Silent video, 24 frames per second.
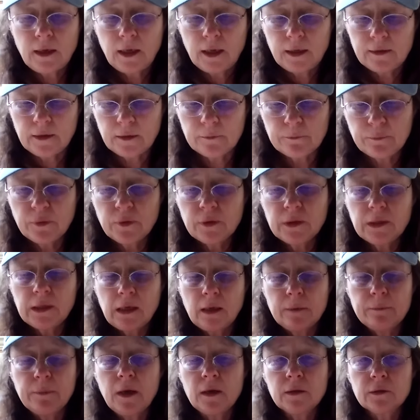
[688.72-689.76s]
and then put it
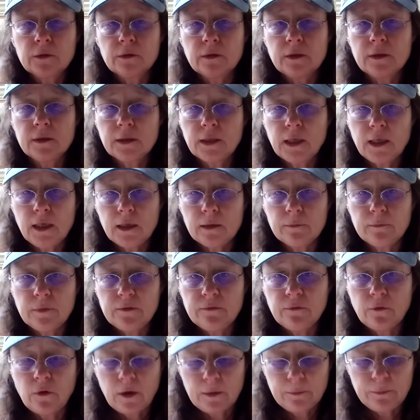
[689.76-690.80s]
up under the skin
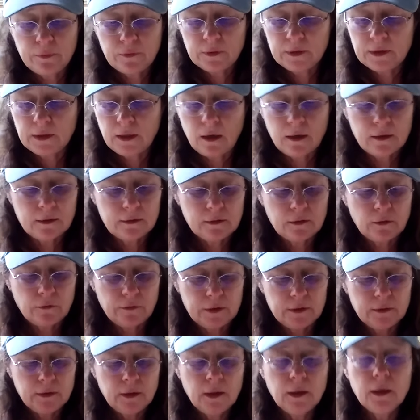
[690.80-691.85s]
before I put it on so
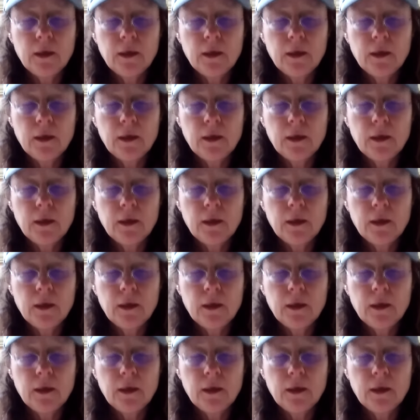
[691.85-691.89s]
it